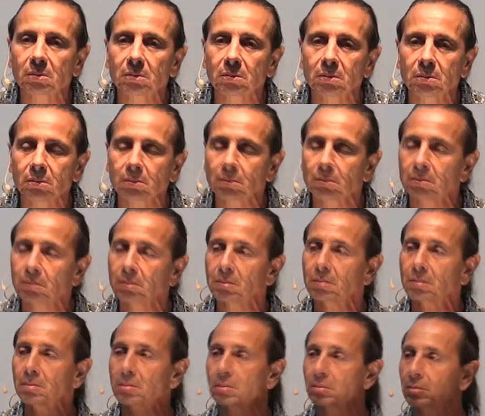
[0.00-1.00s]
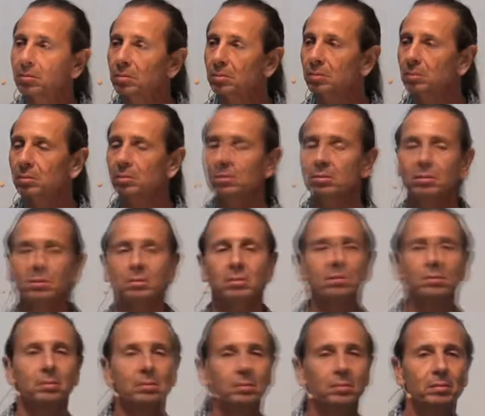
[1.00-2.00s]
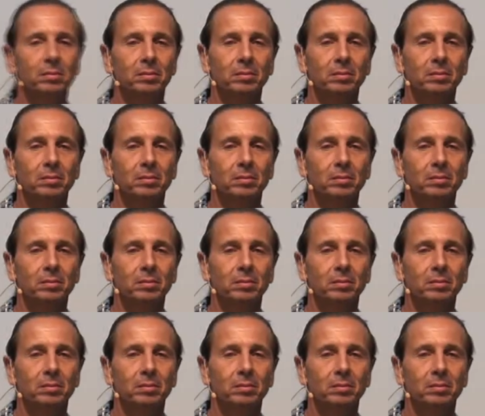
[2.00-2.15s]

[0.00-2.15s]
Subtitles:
[no speech]